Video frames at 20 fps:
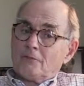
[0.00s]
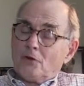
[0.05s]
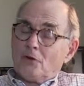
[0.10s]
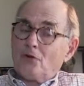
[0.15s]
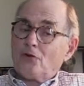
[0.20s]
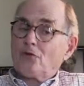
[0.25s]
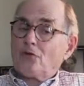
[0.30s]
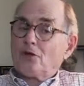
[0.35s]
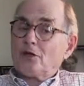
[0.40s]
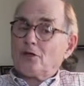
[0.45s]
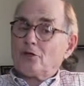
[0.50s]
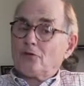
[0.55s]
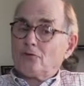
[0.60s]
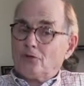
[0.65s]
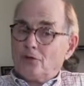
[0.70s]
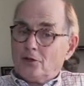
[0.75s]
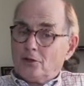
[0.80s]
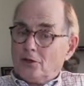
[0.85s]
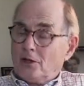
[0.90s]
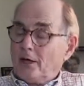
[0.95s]
the other thing, you
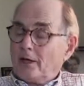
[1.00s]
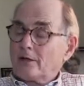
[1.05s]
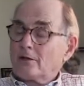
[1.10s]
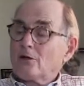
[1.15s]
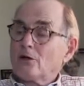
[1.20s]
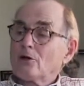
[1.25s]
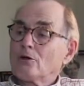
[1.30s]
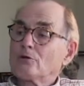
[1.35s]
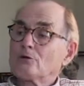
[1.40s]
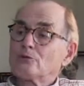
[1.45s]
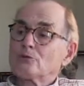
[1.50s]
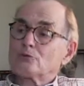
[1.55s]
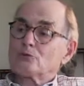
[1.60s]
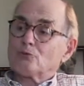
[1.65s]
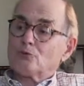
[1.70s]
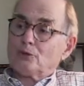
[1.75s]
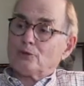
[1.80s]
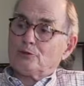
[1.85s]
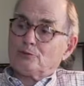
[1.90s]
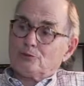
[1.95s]
did not close
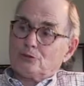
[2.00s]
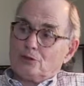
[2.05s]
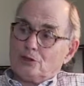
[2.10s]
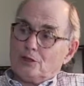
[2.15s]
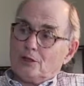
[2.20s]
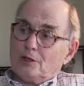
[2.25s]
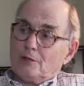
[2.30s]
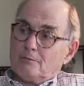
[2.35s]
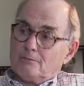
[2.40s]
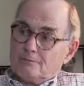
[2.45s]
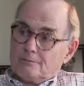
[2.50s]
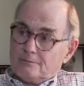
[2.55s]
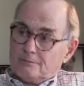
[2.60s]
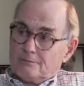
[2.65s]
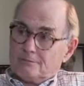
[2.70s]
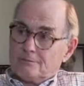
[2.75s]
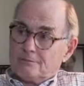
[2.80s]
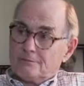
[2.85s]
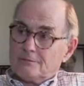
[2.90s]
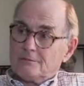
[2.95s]
wounds up
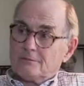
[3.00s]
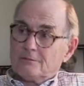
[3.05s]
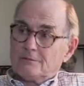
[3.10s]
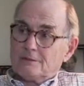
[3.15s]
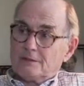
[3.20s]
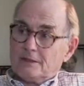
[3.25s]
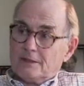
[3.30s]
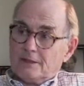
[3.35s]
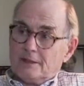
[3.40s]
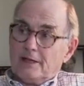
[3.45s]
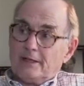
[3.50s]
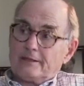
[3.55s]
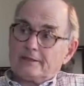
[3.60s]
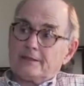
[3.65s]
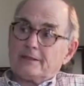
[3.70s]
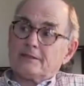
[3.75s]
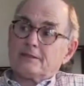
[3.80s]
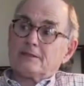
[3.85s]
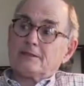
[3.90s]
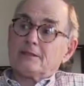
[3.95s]
like
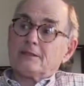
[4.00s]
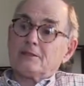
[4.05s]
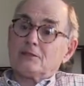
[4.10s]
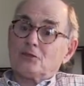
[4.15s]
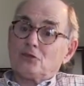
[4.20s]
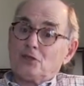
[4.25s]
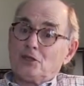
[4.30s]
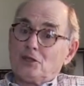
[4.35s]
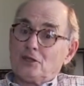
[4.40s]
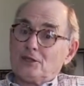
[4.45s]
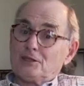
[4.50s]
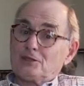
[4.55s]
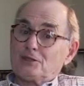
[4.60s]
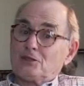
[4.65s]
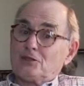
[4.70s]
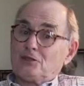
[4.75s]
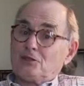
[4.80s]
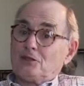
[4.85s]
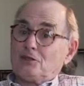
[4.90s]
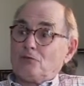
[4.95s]
they did
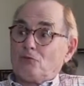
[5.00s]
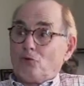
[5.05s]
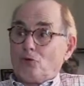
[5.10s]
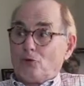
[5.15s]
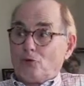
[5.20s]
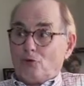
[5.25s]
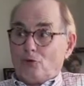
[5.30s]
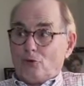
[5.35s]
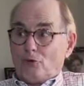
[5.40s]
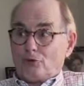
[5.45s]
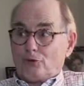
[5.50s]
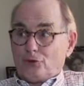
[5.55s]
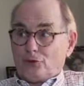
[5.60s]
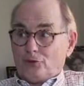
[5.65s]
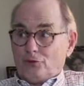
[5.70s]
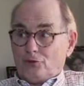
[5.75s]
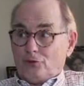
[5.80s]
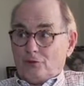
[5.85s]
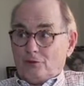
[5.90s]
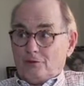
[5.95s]
years in World War
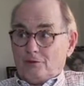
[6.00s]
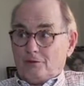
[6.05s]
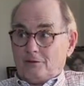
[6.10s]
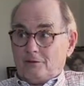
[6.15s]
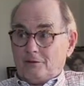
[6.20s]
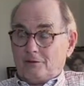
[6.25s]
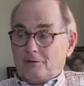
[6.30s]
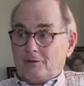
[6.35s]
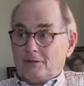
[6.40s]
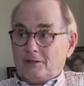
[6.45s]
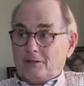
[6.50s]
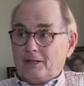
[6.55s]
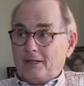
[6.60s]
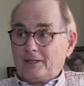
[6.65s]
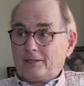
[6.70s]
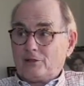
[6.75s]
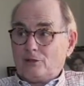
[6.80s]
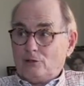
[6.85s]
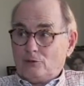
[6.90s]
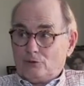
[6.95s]
II. You did
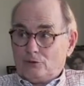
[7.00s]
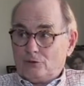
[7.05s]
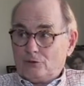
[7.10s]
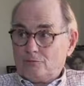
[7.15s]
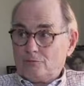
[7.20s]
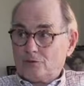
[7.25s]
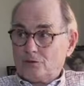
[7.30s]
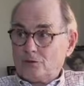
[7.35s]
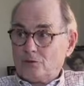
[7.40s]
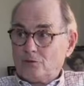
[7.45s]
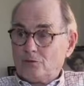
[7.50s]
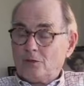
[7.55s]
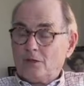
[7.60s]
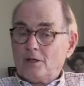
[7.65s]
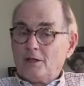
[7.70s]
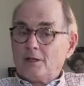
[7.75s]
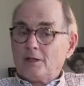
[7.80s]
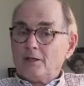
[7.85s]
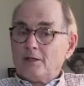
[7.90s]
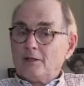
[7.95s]
not close them, so
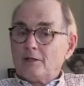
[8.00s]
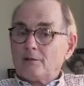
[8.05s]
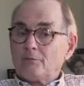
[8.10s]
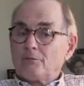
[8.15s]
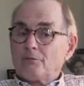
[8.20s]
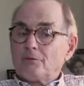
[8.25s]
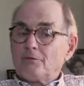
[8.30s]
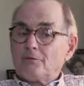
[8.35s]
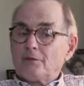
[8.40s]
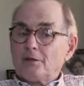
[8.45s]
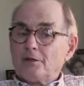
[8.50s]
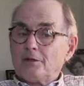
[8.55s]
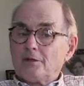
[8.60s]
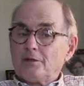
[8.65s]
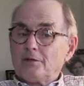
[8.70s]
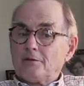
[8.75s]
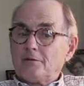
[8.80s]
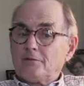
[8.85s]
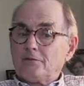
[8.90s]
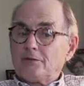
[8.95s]
it
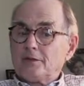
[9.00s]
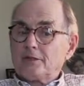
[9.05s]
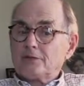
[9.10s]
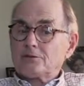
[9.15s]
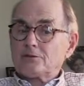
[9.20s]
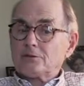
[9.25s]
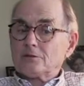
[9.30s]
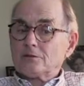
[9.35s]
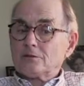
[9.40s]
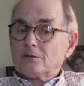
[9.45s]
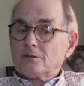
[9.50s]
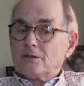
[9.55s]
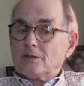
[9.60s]
prevented infection.